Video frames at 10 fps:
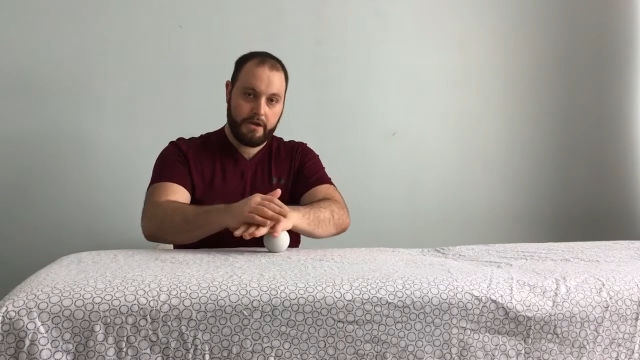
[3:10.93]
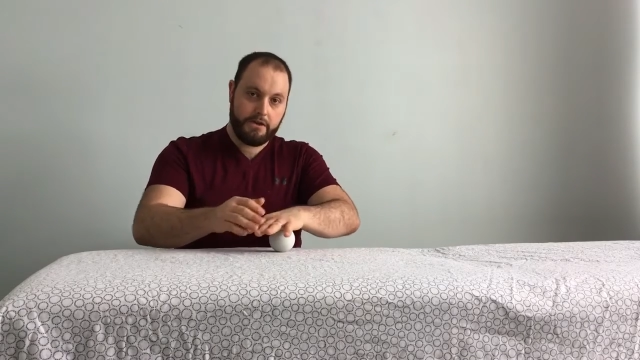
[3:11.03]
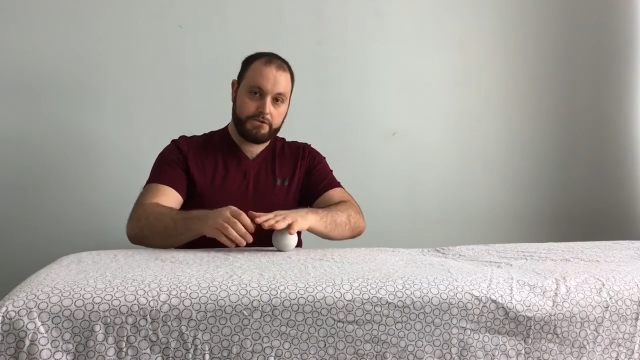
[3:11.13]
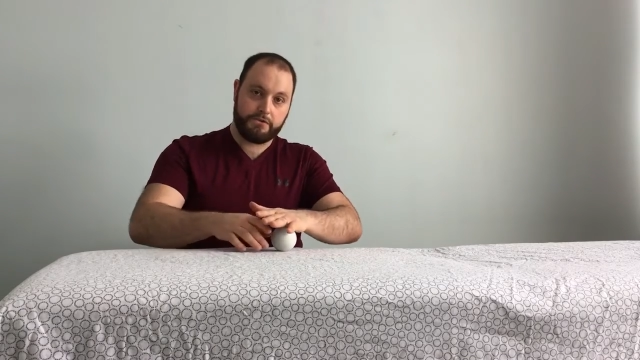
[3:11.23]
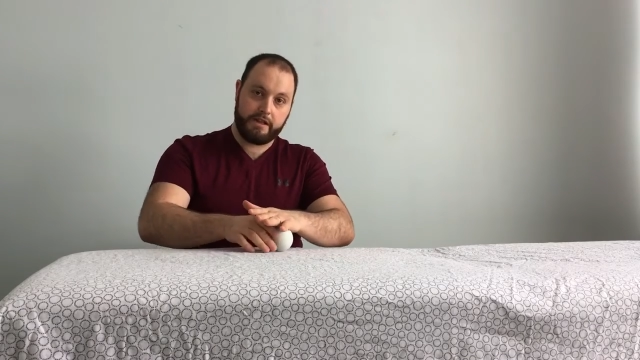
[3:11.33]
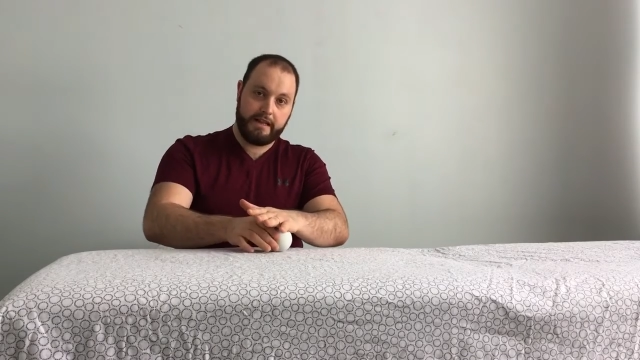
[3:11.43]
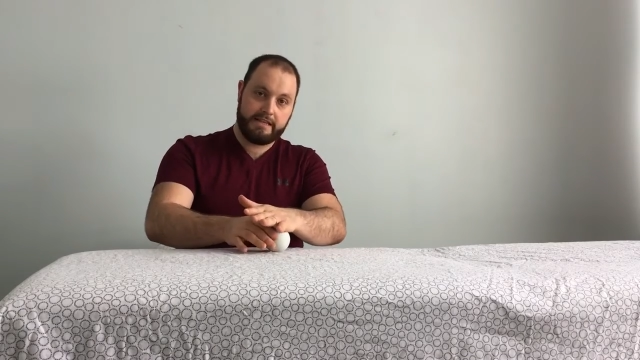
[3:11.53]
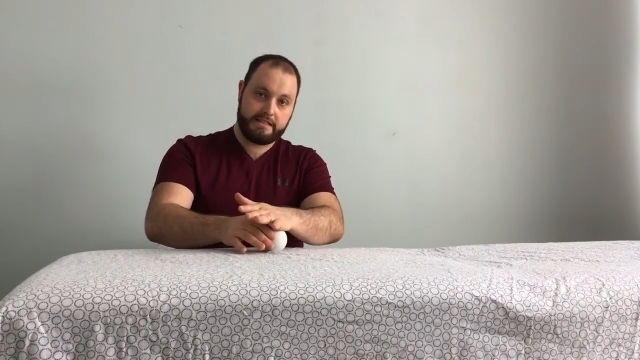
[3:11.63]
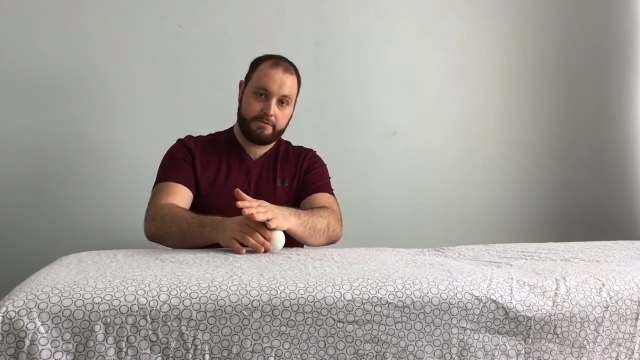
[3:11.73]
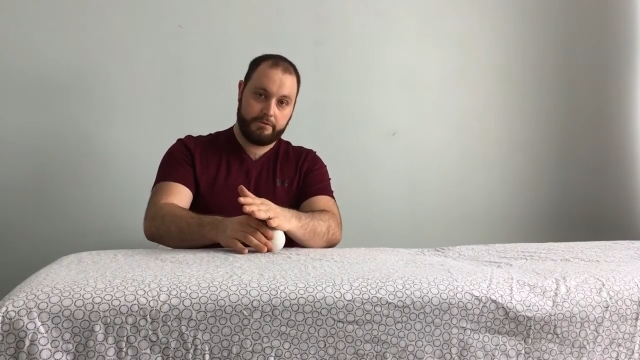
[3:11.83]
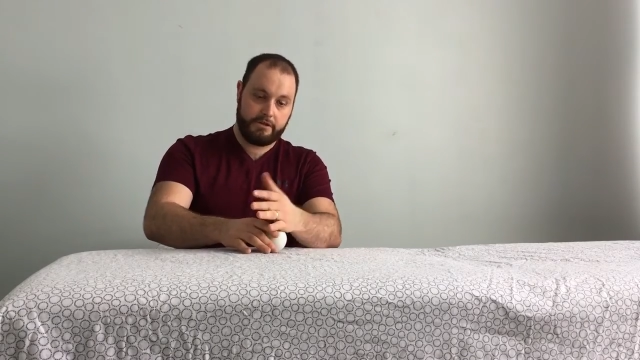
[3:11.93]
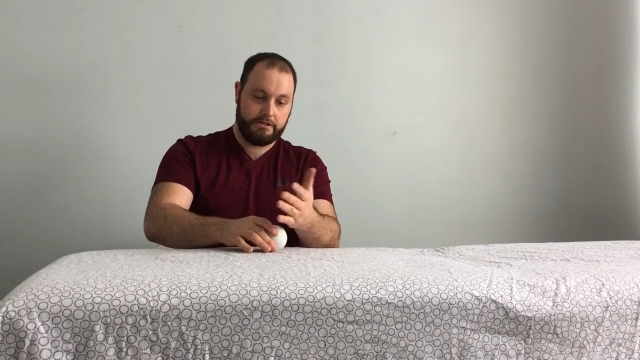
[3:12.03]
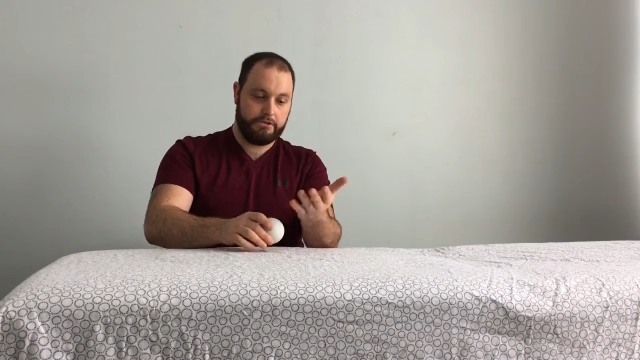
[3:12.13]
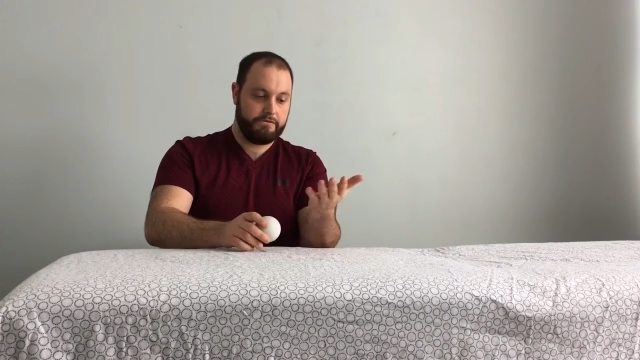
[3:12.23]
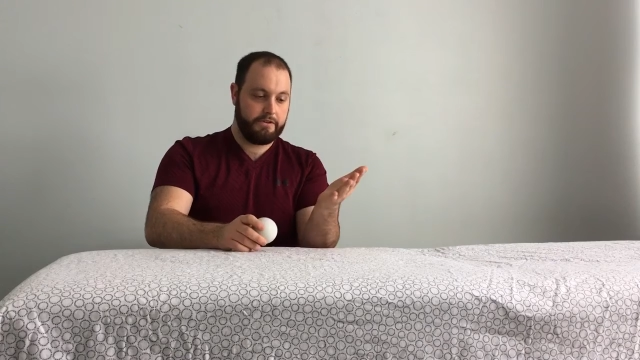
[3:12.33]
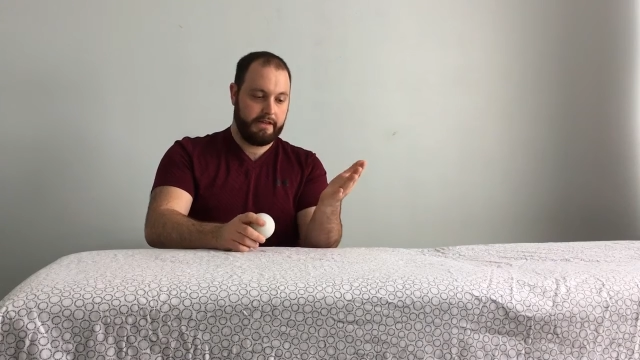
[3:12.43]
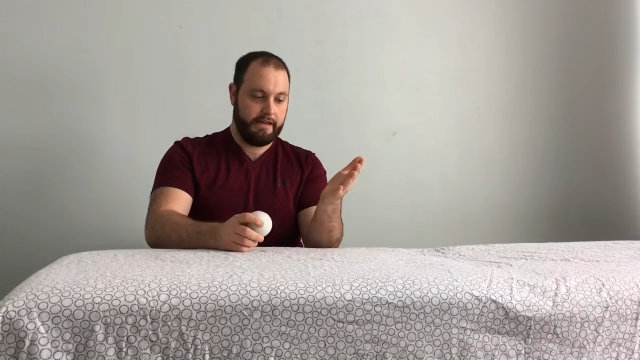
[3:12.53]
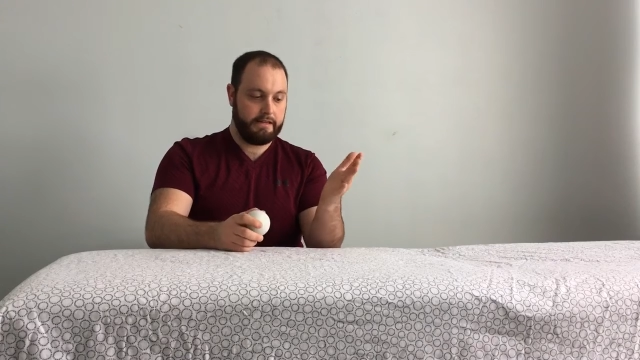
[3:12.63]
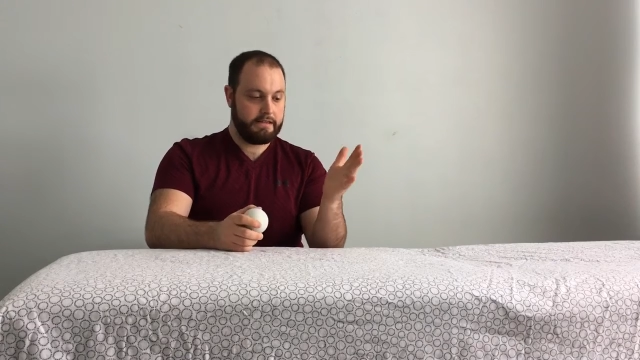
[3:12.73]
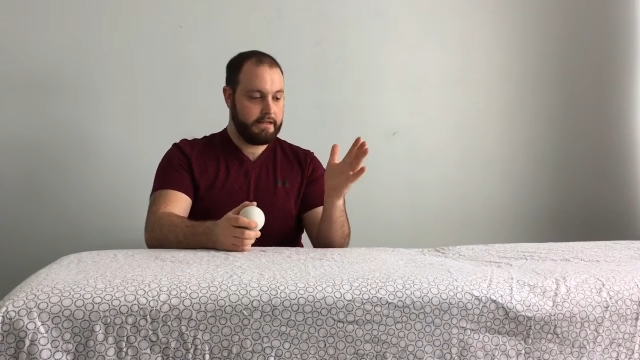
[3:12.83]
So the last thing we're going to do for the
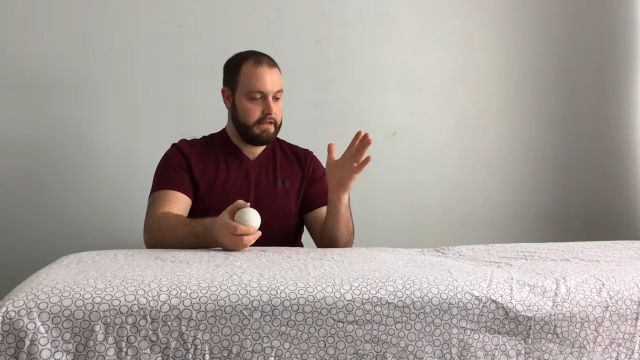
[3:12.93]
hand